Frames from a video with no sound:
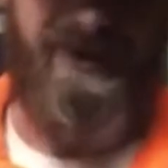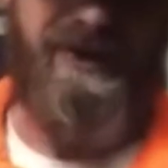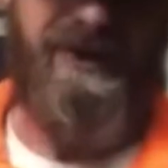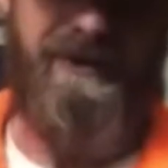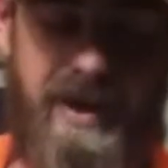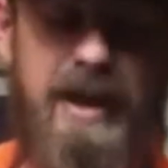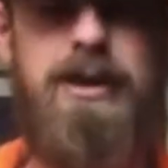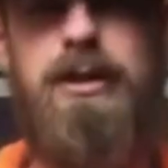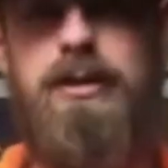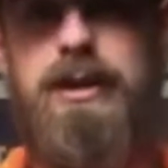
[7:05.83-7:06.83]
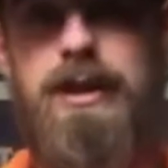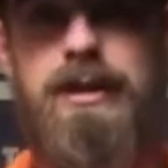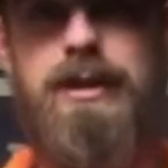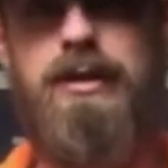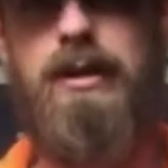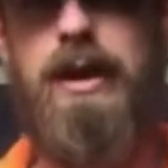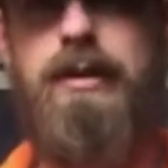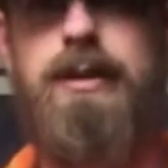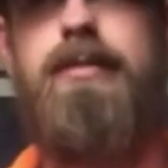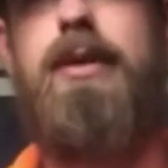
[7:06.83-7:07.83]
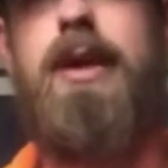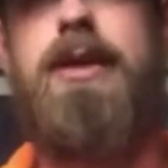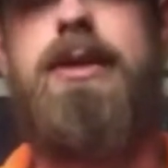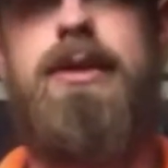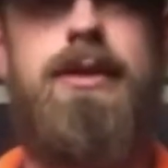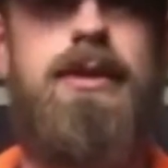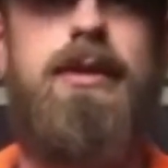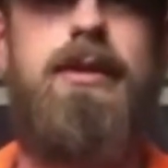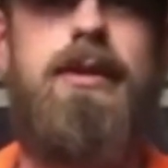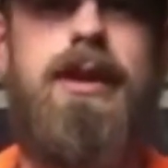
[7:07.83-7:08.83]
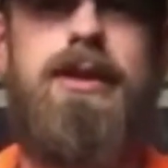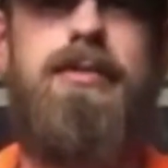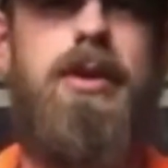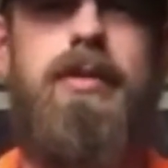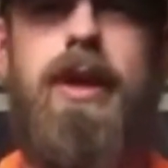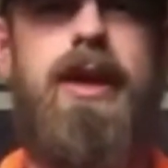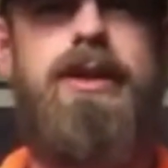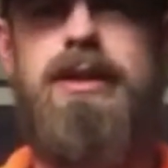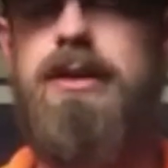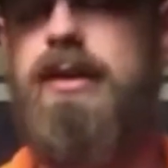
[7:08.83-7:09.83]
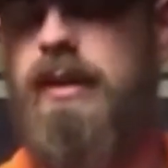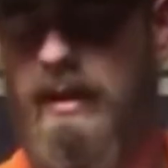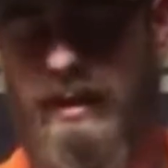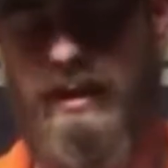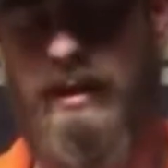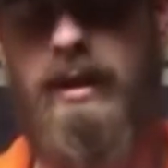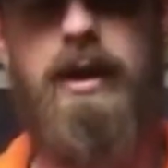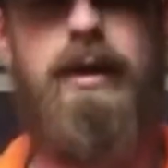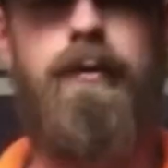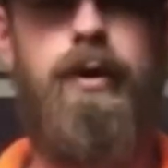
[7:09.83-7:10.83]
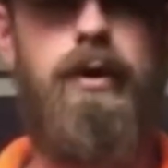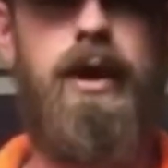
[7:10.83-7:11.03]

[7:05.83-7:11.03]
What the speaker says: I actually use this to saw down some branches, like small branches, for a